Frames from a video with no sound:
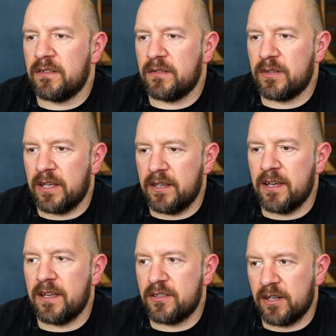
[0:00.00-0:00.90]
Okay,
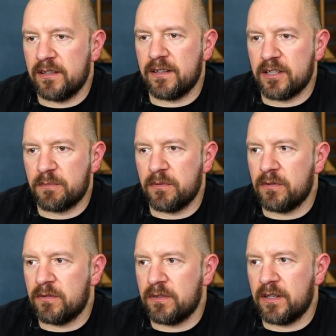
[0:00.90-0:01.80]
yeah, channel
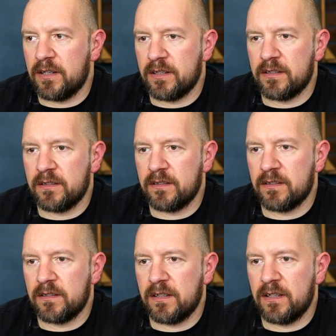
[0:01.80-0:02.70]
dashboard, yeah,
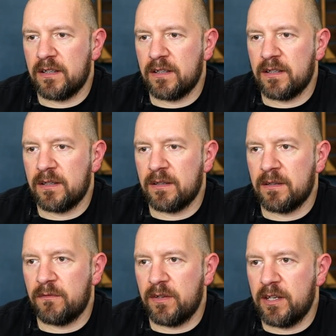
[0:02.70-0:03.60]

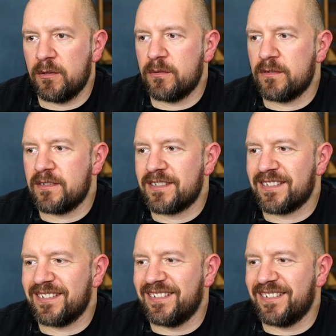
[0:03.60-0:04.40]
uh, videos,